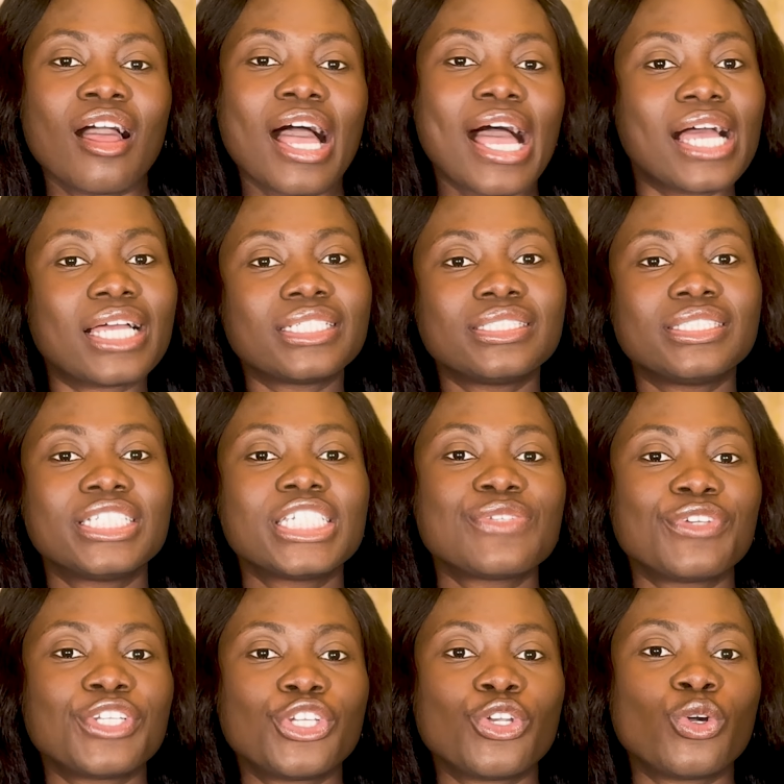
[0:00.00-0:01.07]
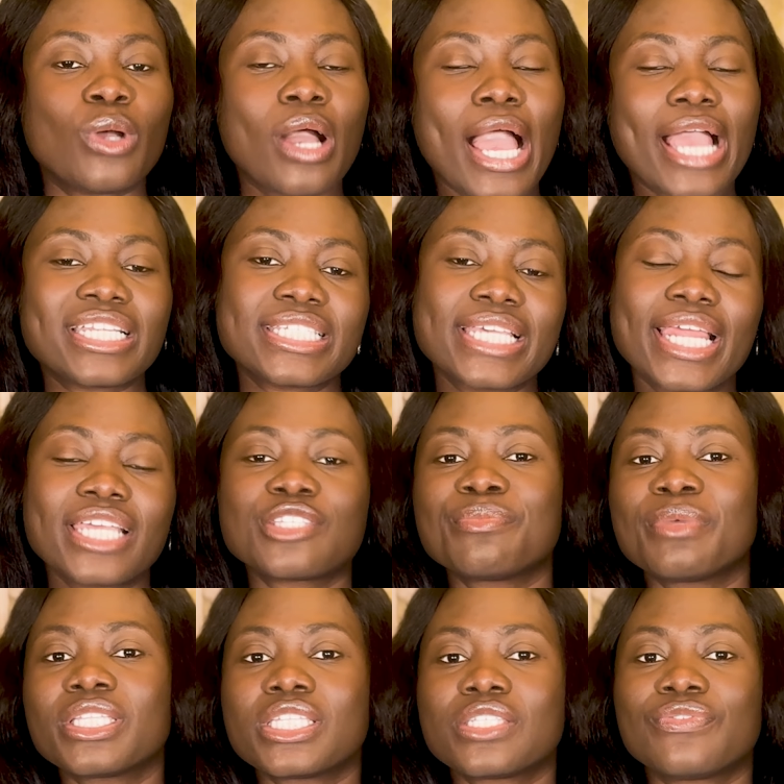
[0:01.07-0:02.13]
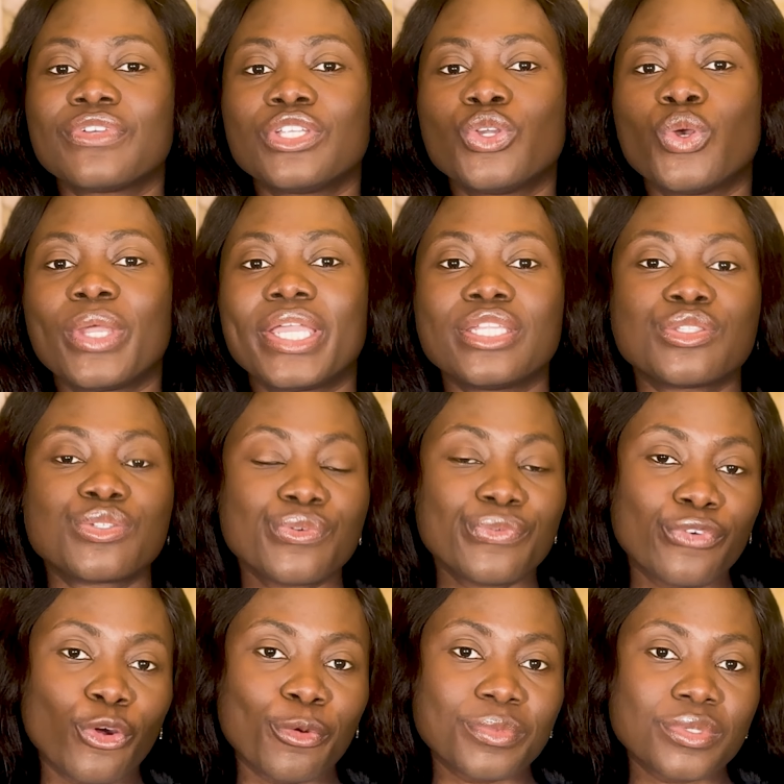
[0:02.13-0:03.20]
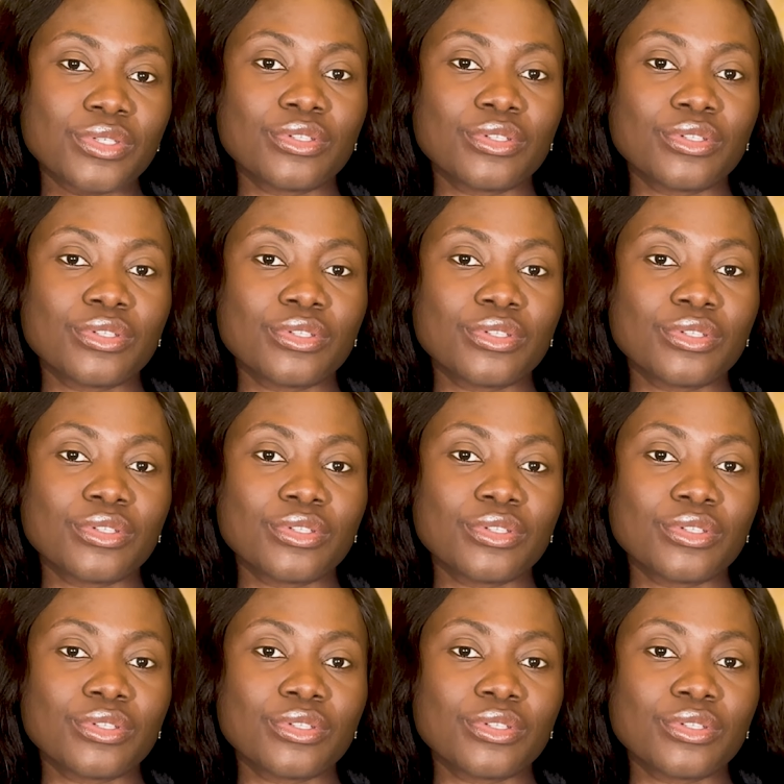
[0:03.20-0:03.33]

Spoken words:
And this video, I decided to make this video in two forms.